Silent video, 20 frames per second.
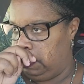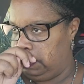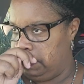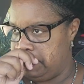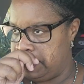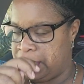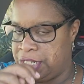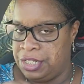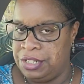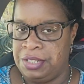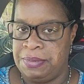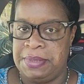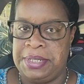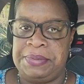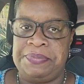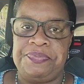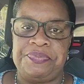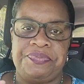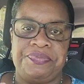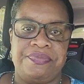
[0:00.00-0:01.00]
excuse
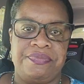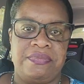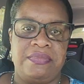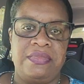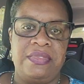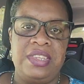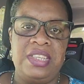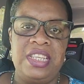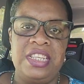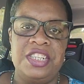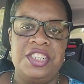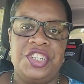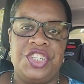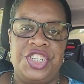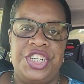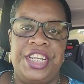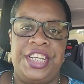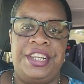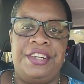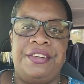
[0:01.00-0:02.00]
me,
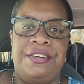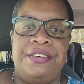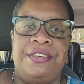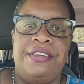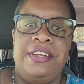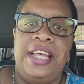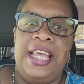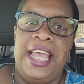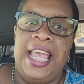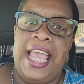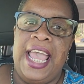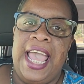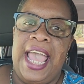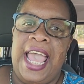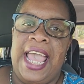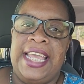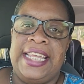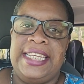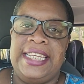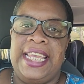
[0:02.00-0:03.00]
channel
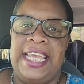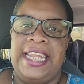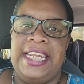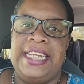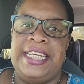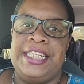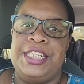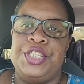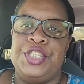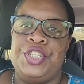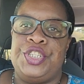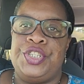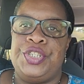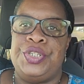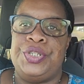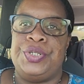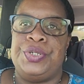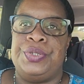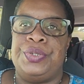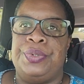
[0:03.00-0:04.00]
and get
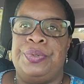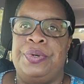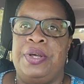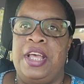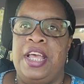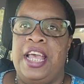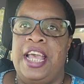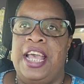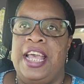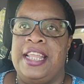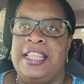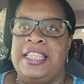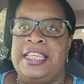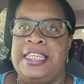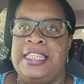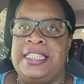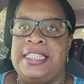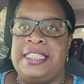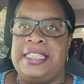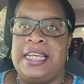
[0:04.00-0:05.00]
into
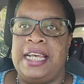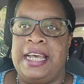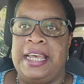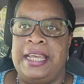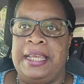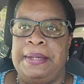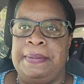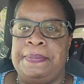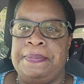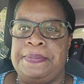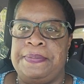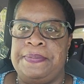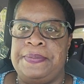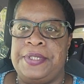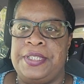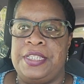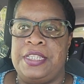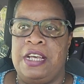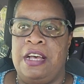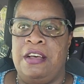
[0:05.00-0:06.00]
these
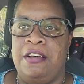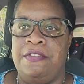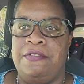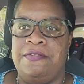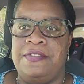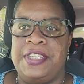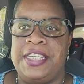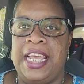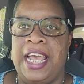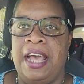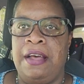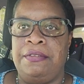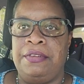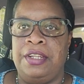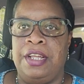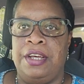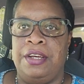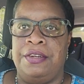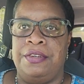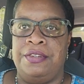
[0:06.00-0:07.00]
types of
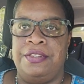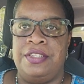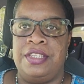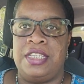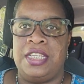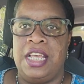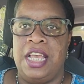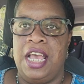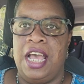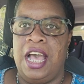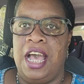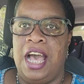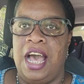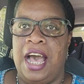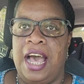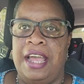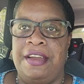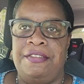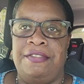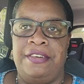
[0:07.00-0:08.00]
downloads,
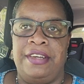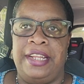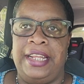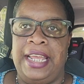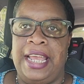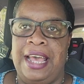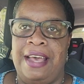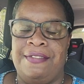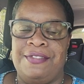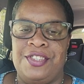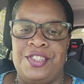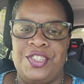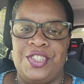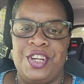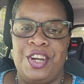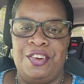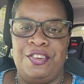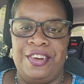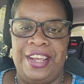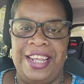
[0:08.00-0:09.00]
I really have to
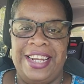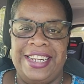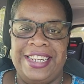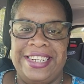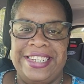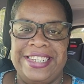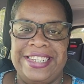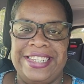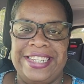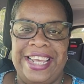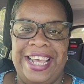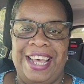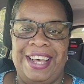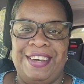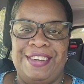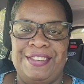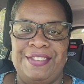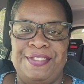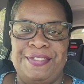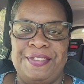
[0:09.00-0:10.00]
start writing it
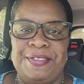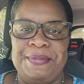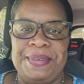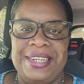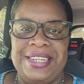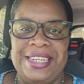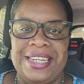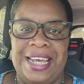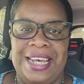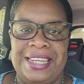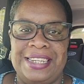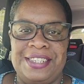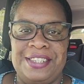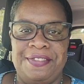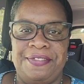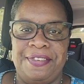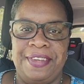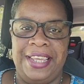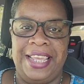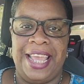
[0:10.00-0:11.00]
down for me not to
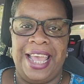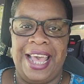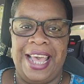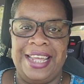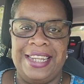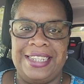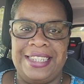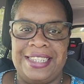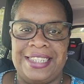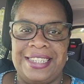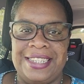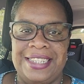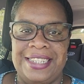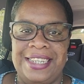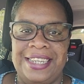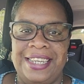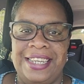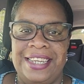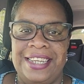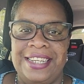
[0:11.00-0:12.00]
forget.
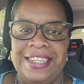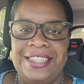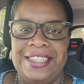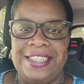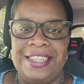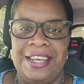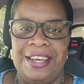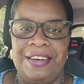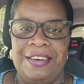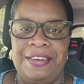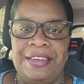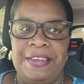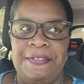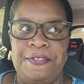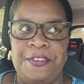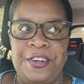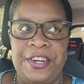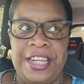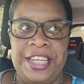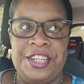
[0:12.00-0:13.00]
So if
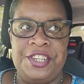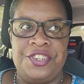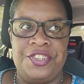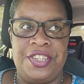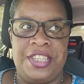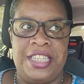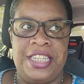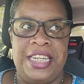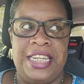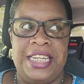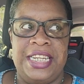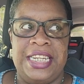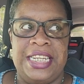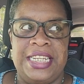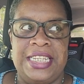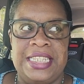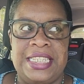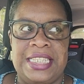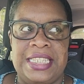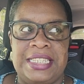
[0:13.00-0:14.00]
you're interested in
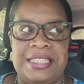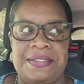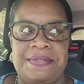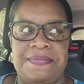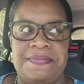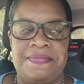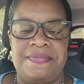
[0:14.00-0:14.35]
this,